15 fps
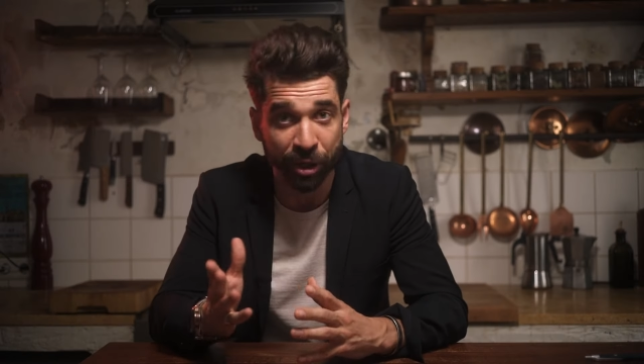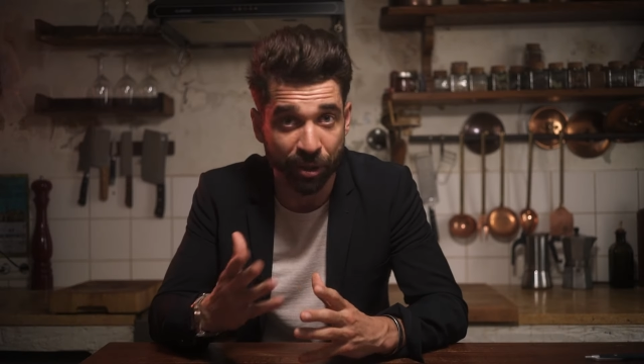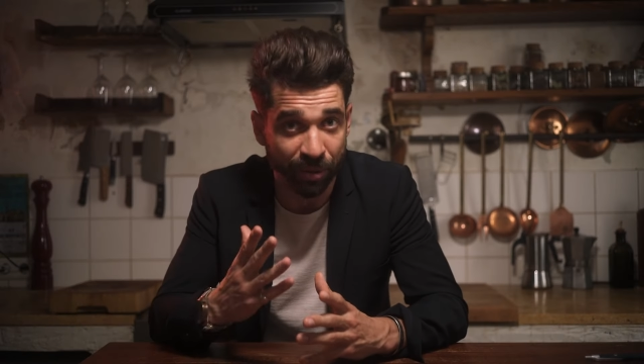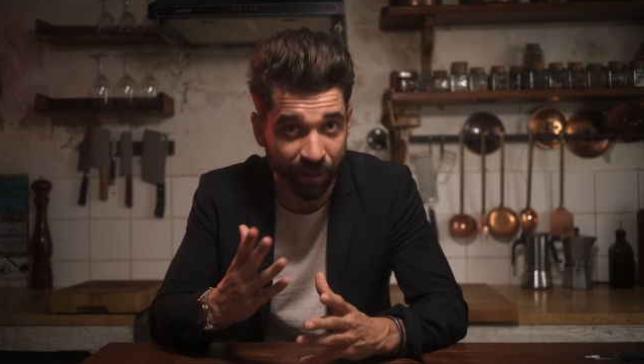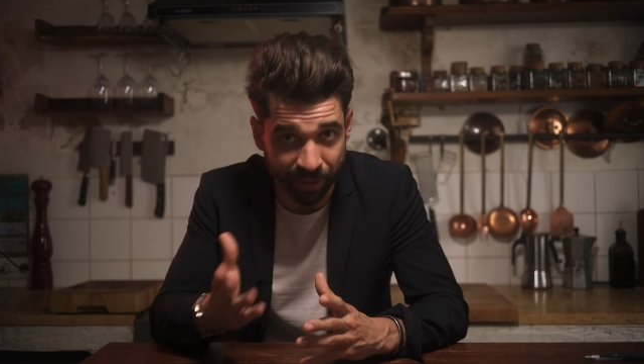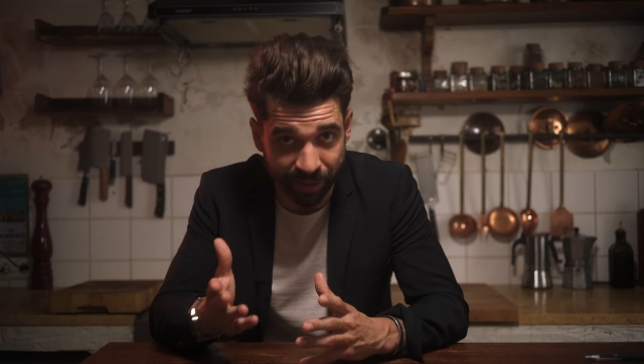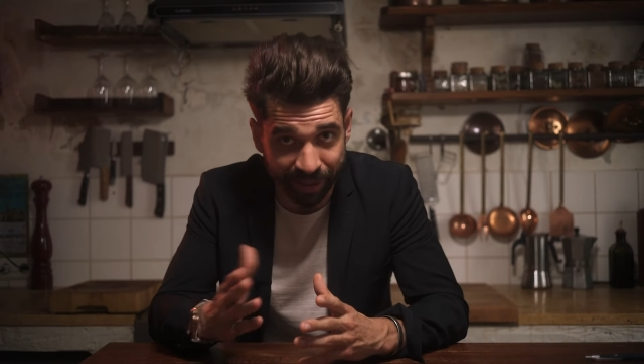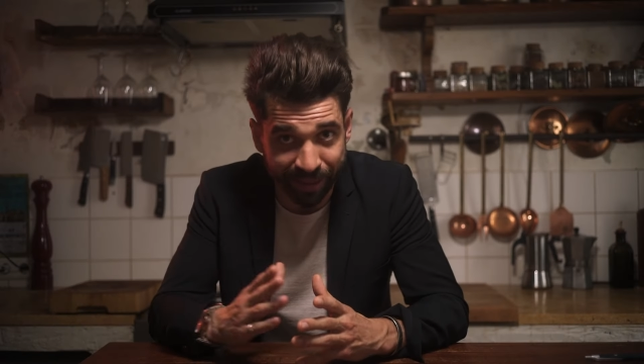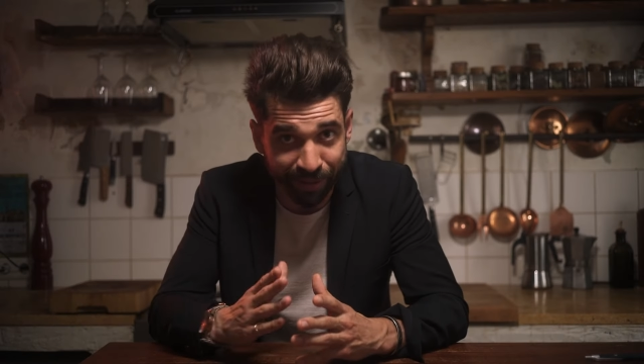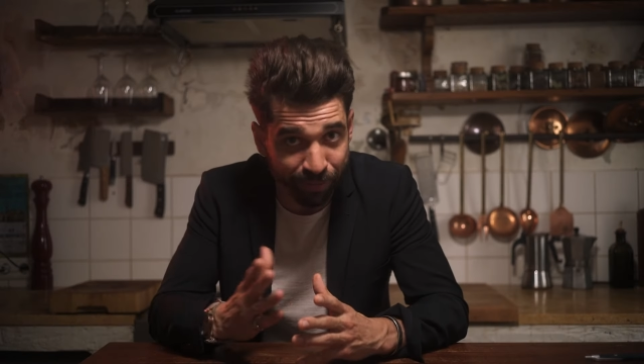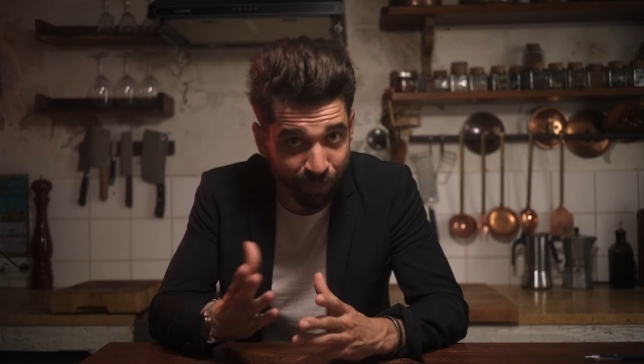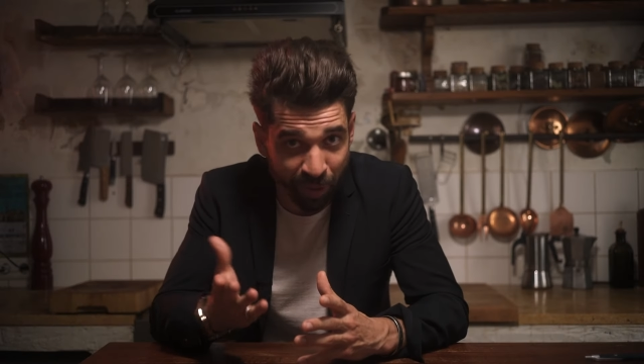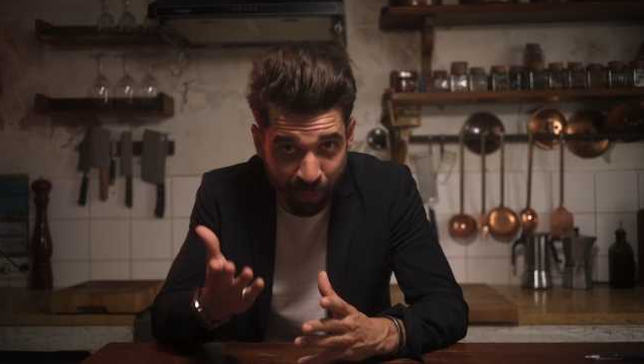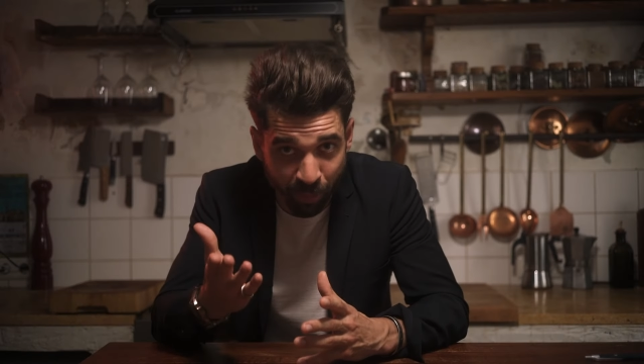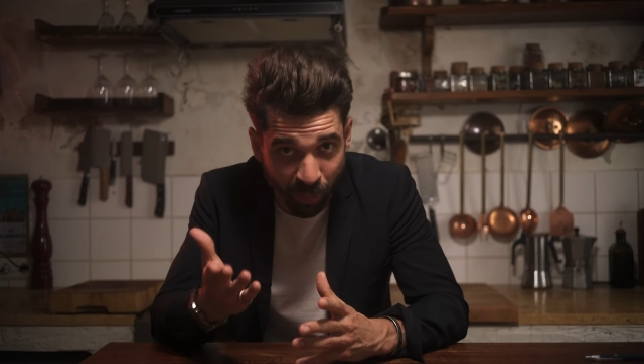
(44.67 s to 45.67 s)
you're
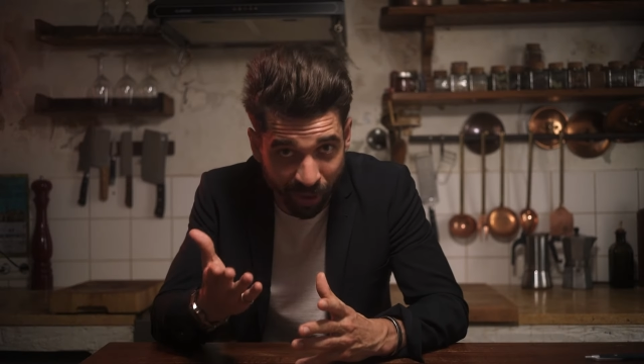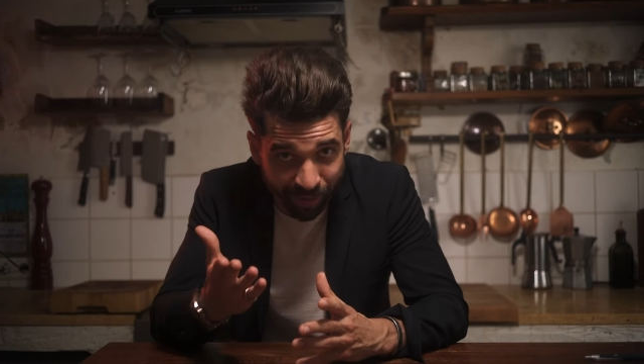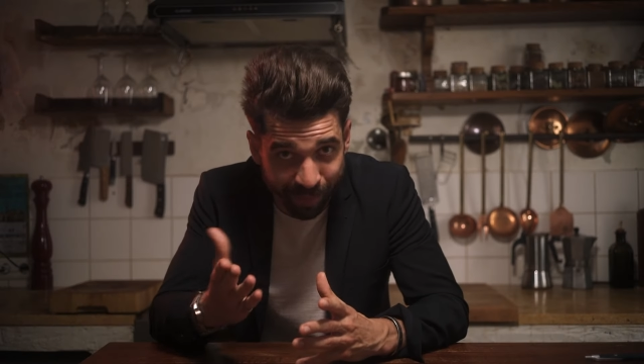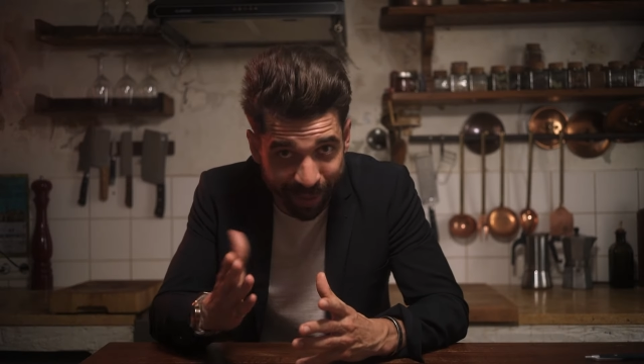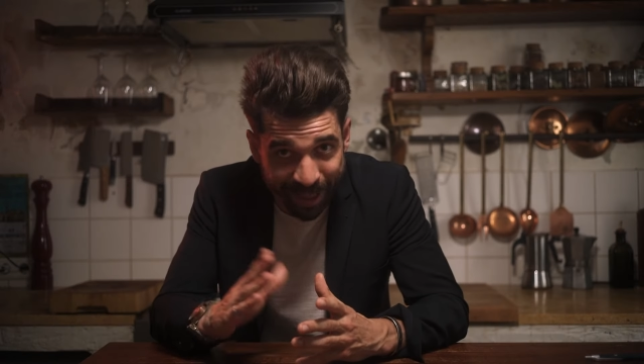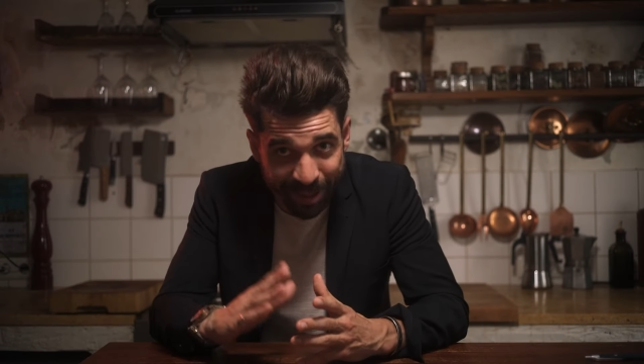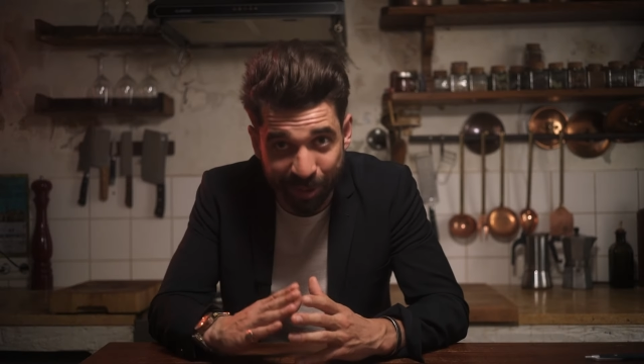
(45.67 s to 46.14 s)
even in one of my